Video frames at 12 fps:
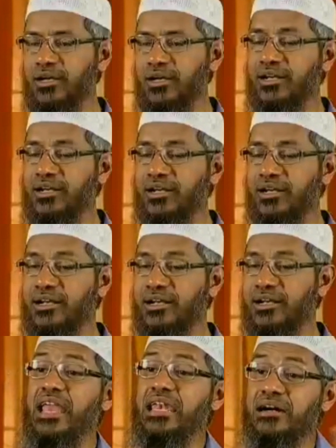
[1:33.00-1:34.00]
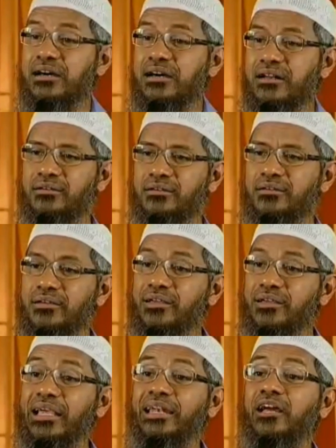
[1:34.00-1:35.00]
confine her
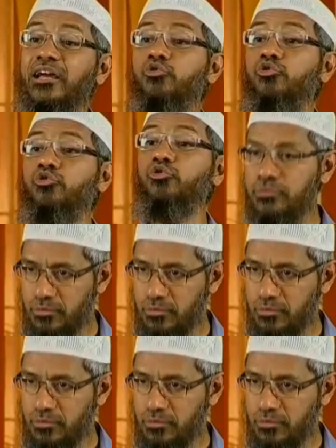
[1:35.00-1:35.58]
in a room